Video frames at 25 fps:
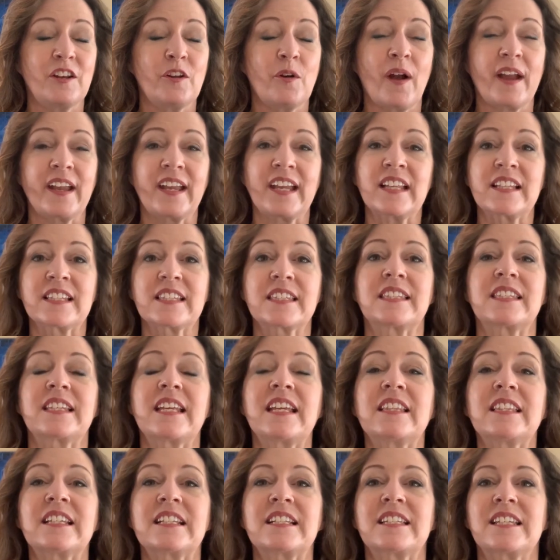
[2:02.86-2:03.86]
know, I can
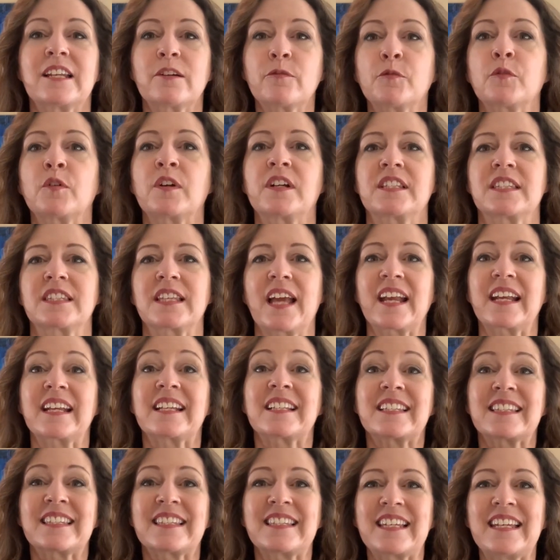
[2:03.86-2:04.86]
see the difference. I
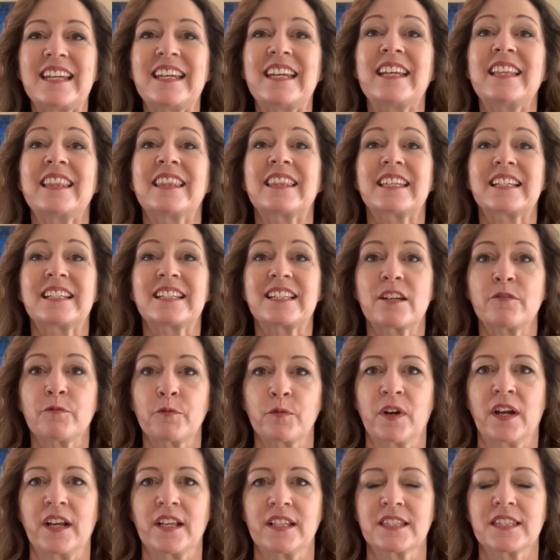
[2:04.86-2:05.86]
can see the
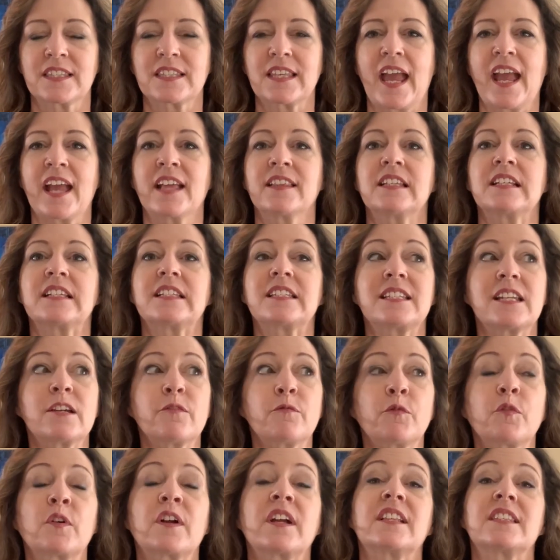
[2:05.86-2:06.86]
difference, and the
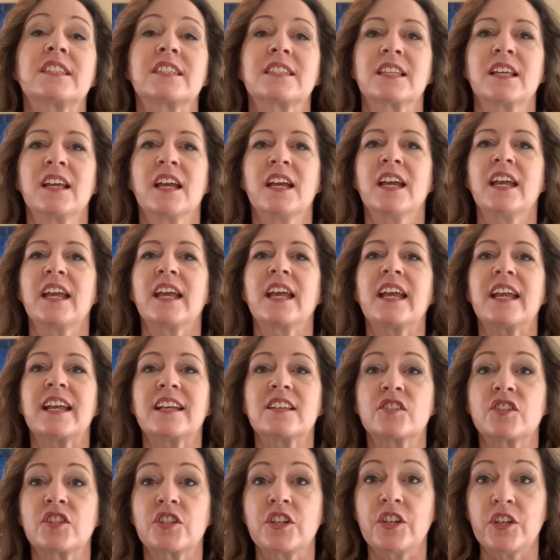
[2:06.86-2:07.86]
difference
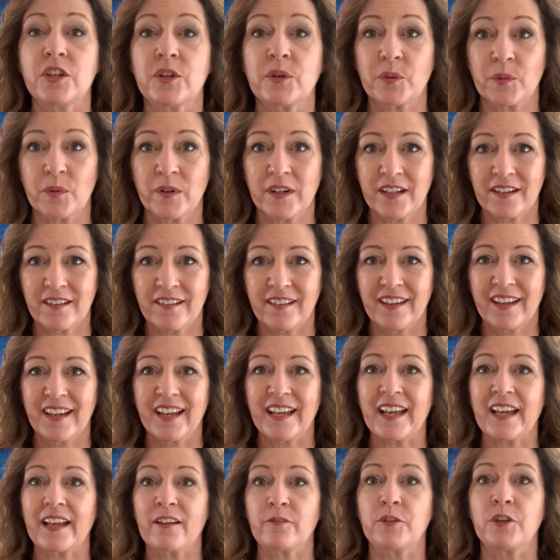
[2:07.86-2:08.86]
is you.
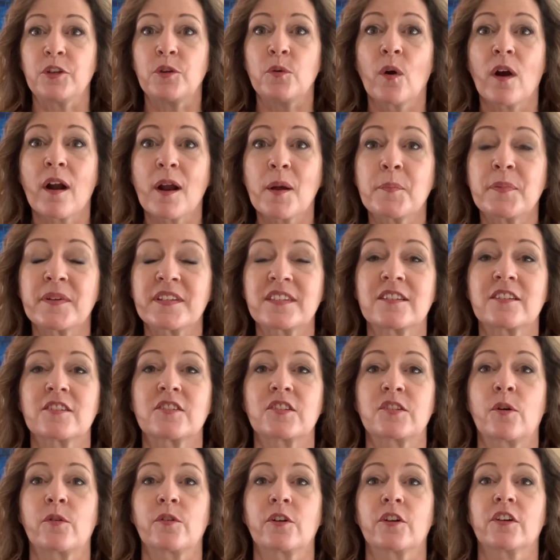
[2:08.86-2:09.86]
If you are a
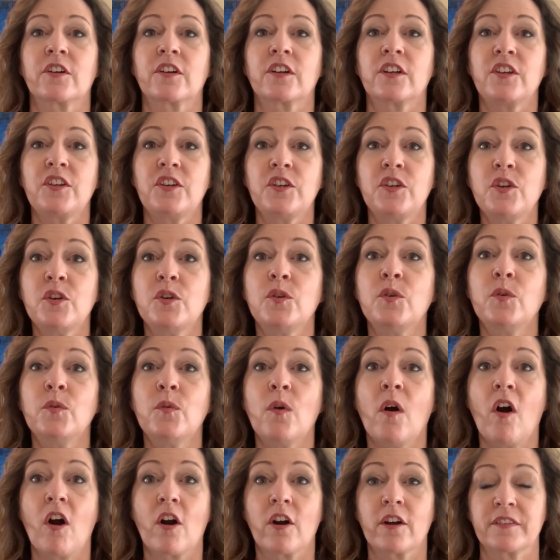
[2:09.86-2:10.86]
business owner,
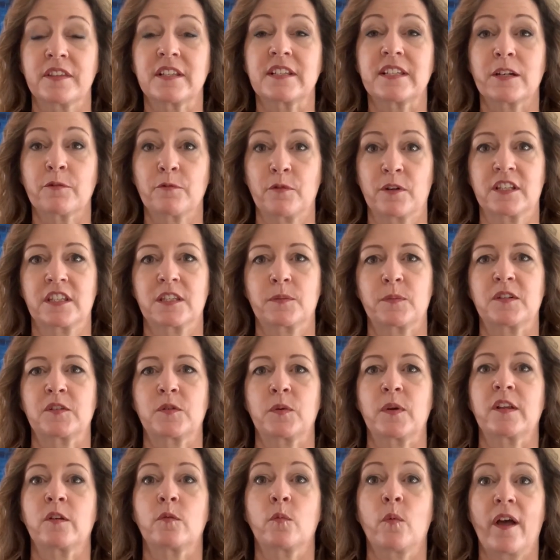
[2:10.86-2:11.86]
you are the difference
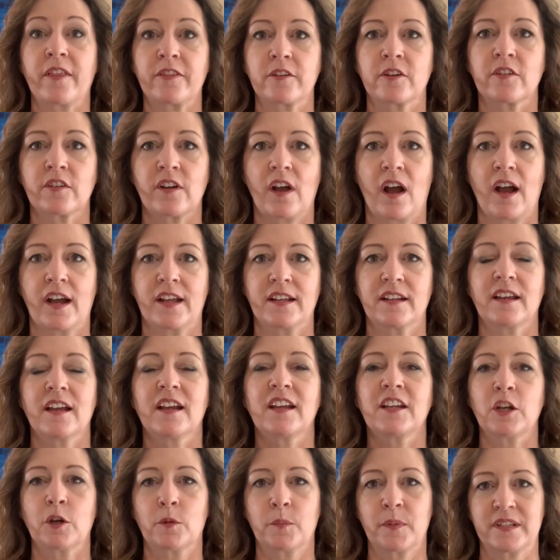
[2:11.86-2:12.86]
between whether or not
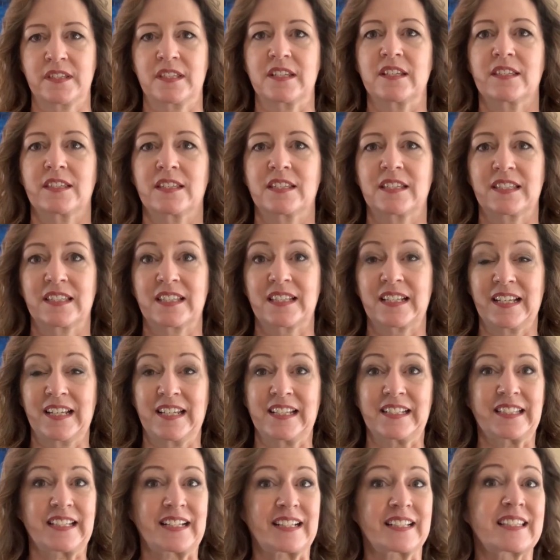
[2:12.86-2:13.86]
your business is going to
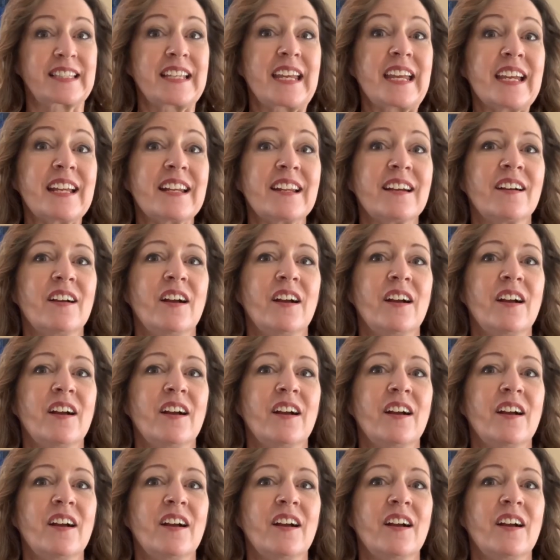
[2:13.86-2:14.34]
succeed